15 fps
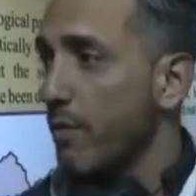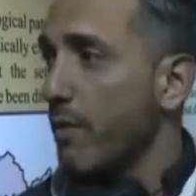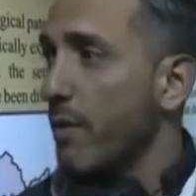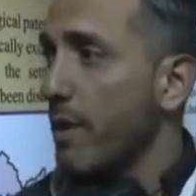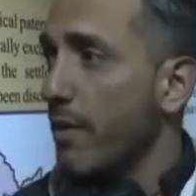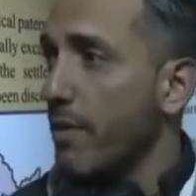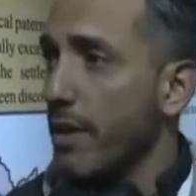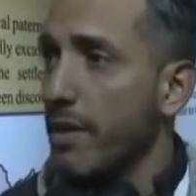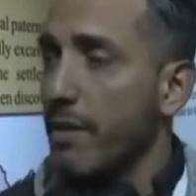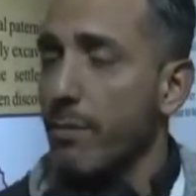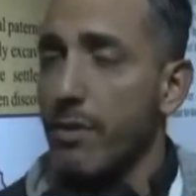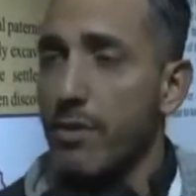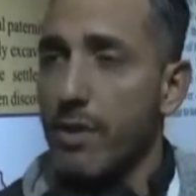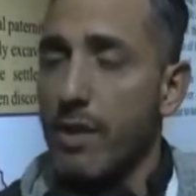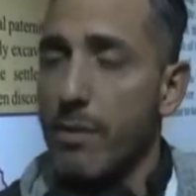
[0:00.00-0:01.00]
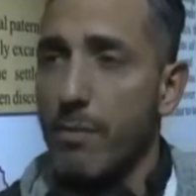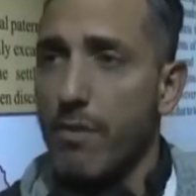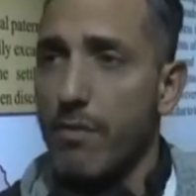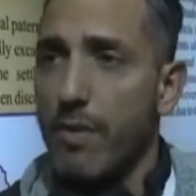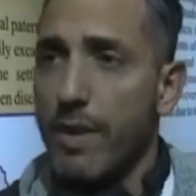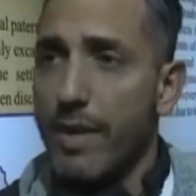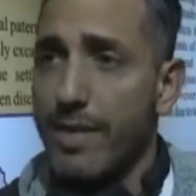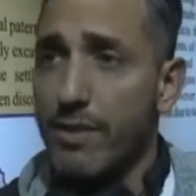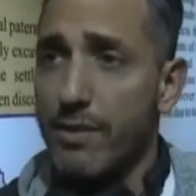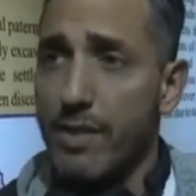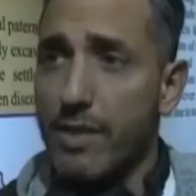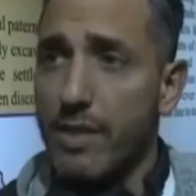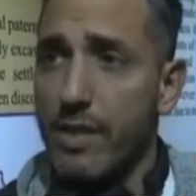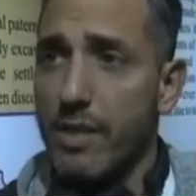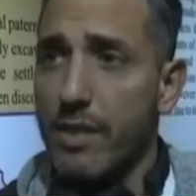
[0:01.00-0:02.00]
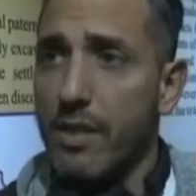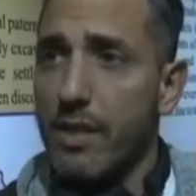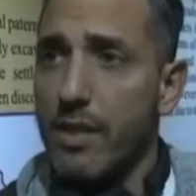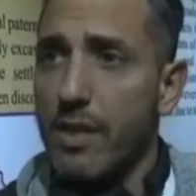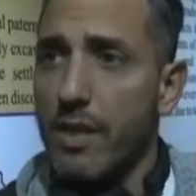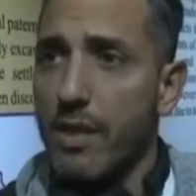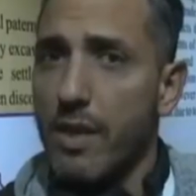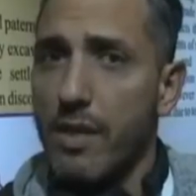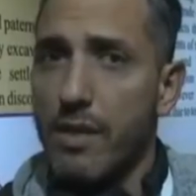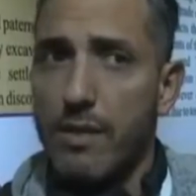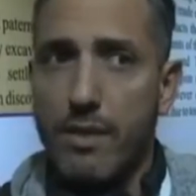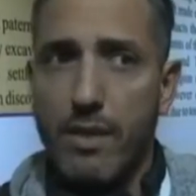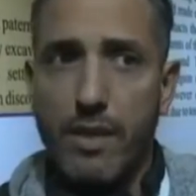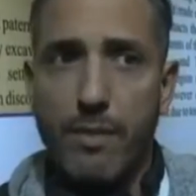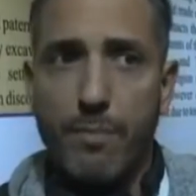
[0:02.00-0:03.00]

of all, I think the museum is very interesting. It